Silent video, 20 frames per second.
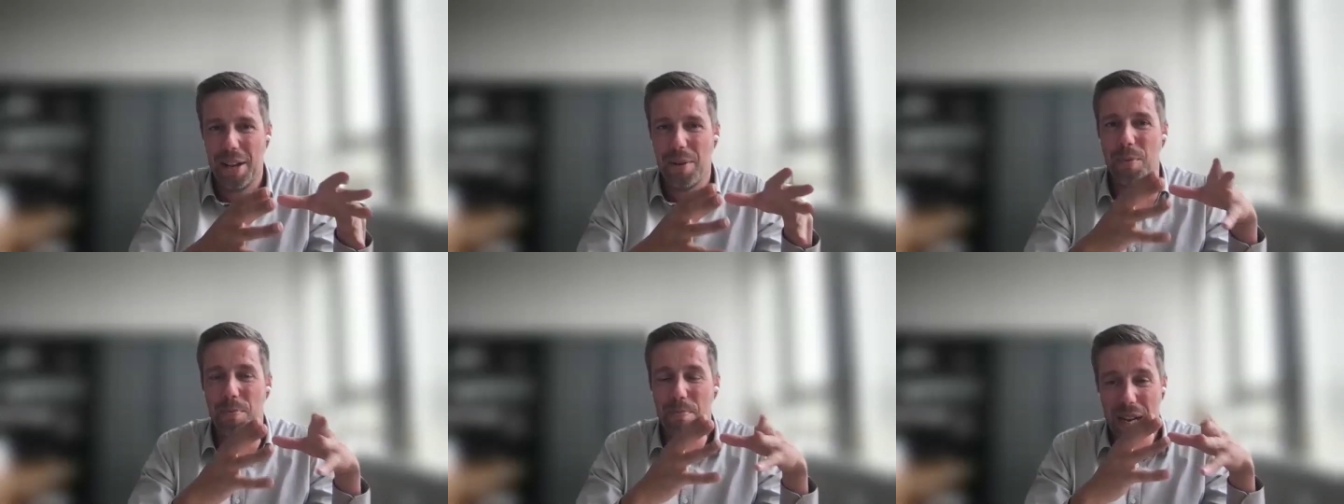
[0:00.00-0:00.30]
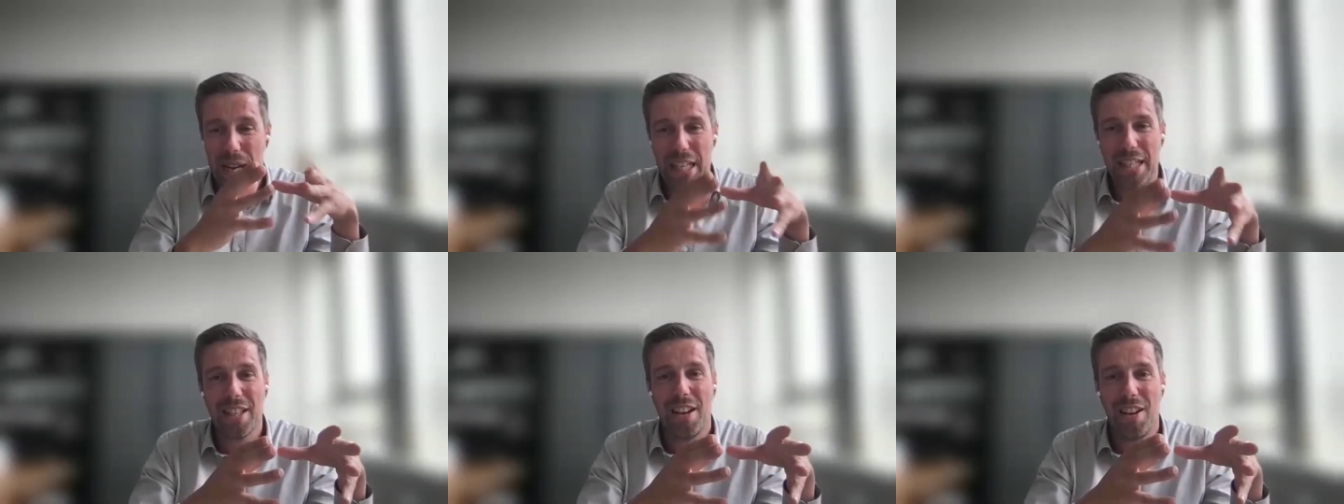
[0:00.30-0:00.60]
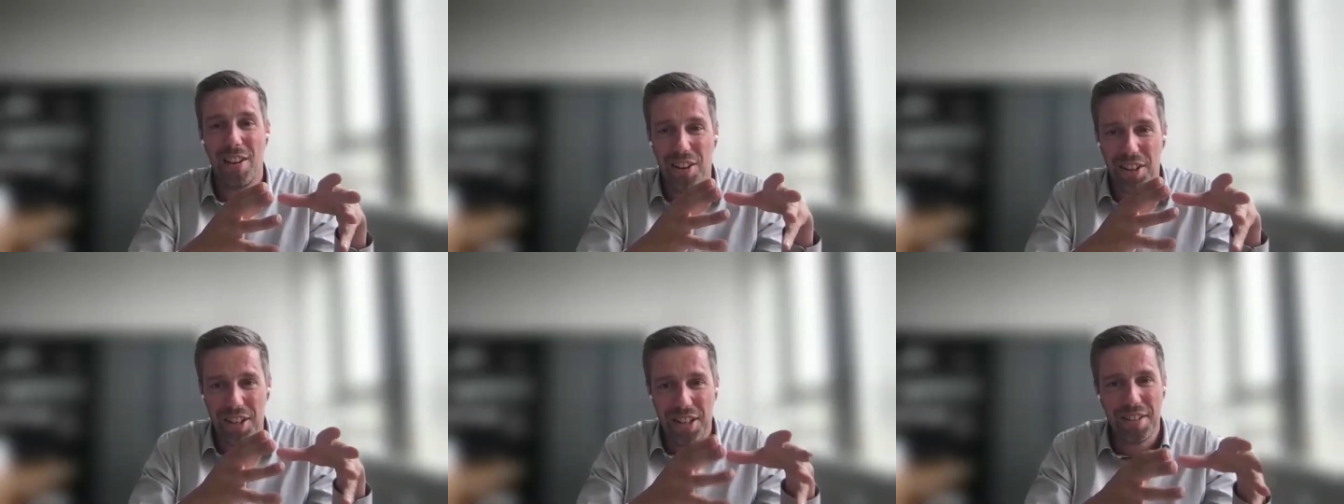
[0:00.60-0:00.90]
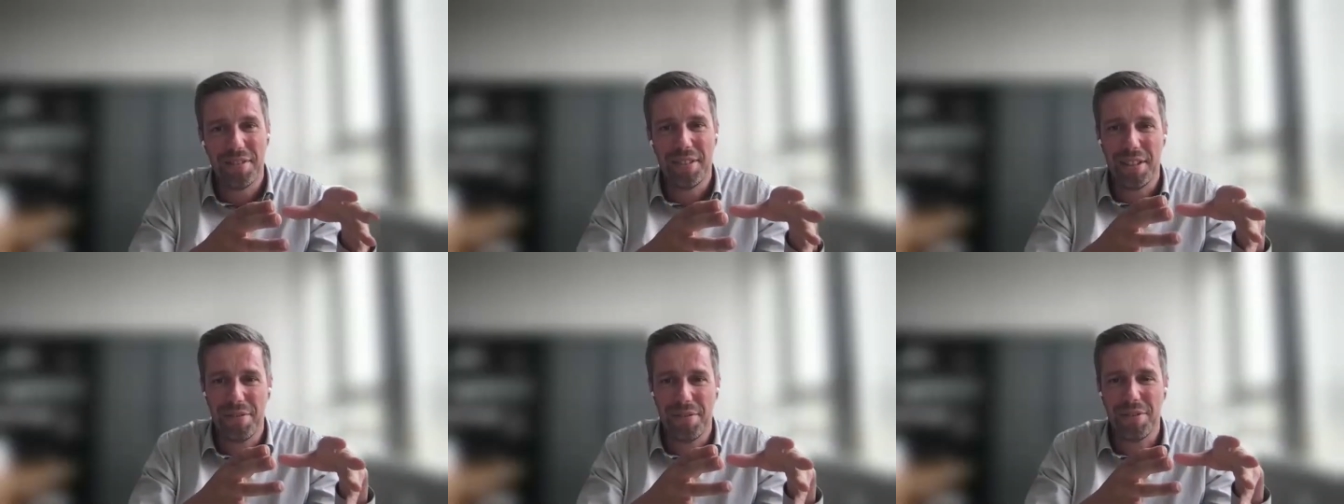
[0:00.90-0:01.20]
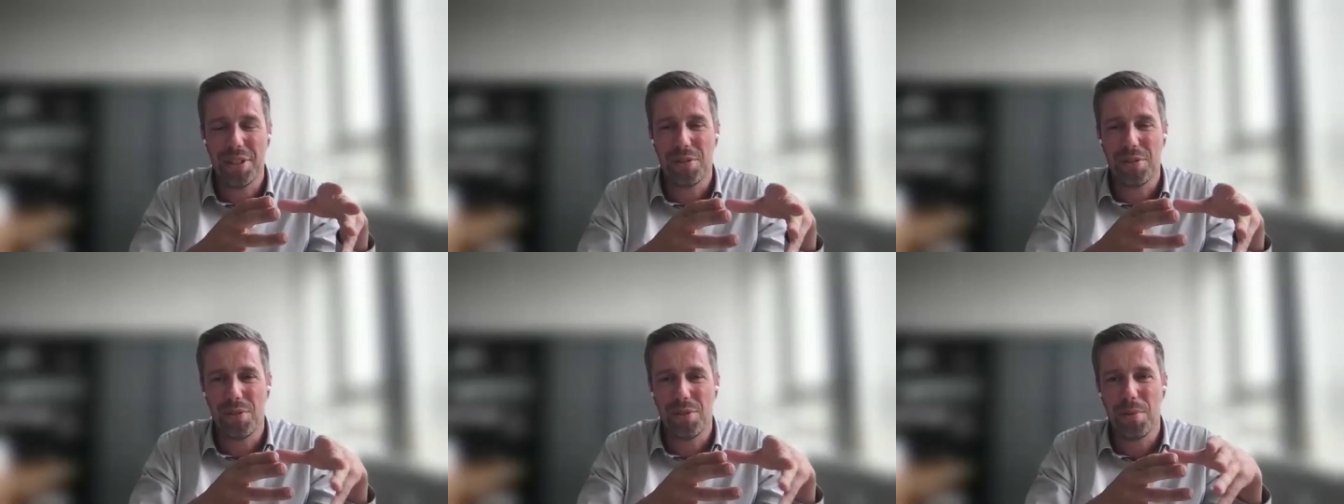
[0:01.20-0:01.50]
that makes a lot of
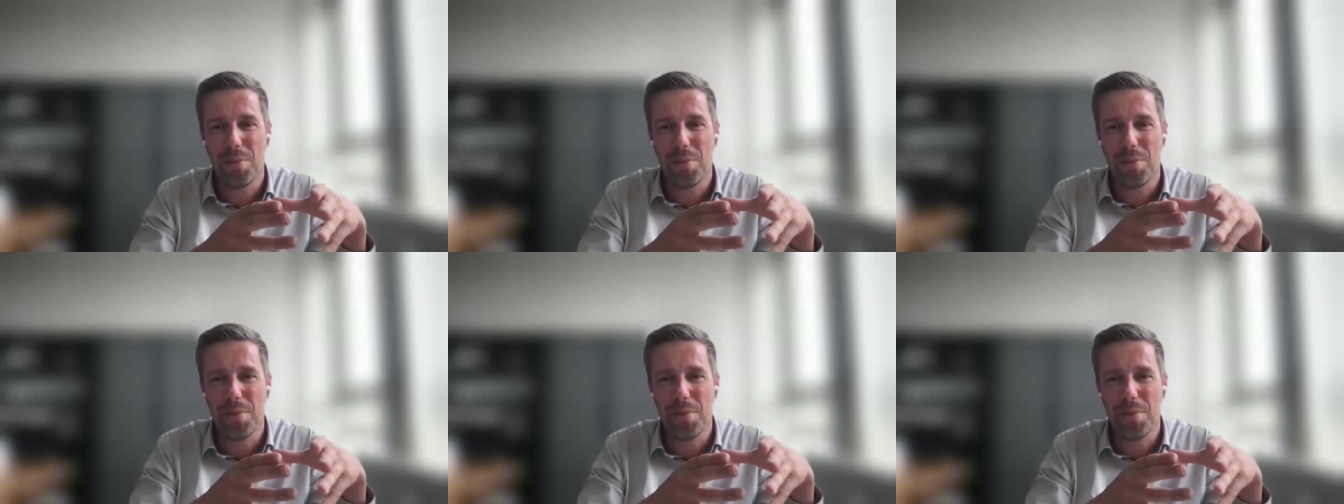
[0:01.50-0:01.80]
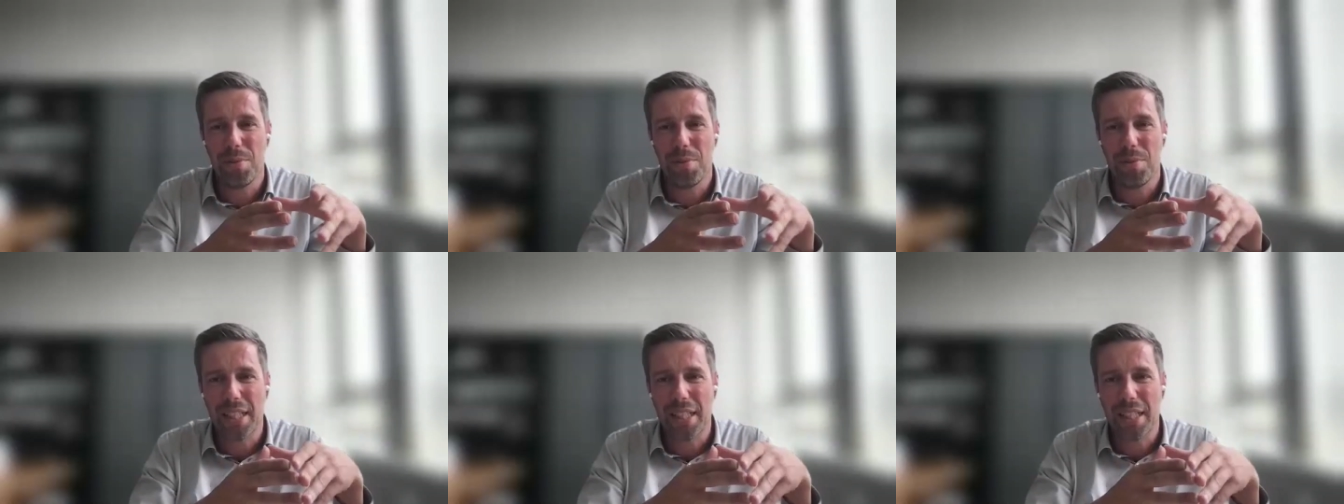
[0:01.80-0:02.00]
difference for many